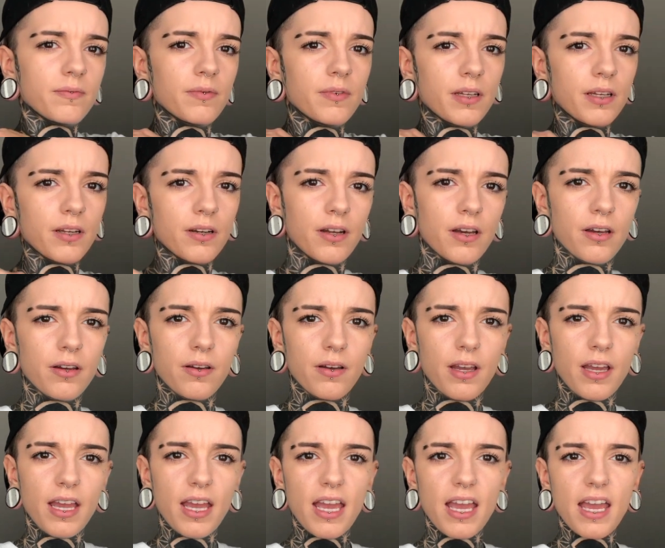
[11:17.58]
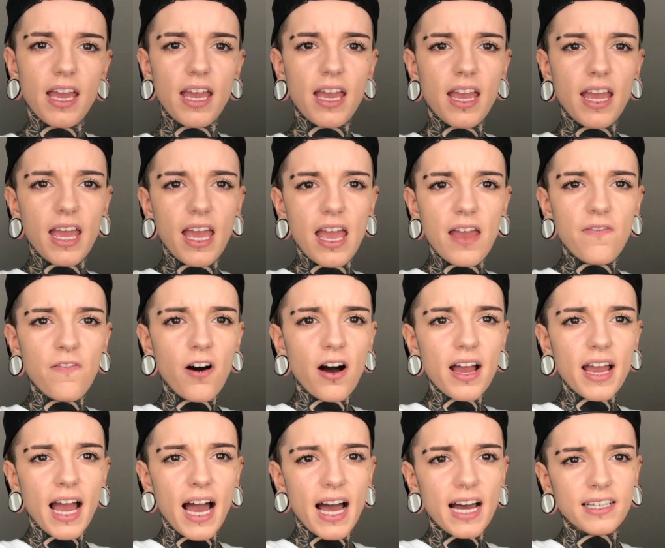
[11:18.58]
you know, if I
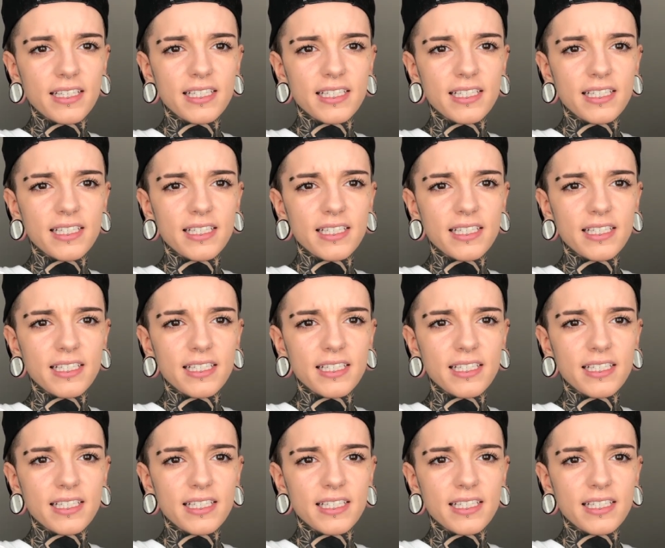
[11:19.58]
had,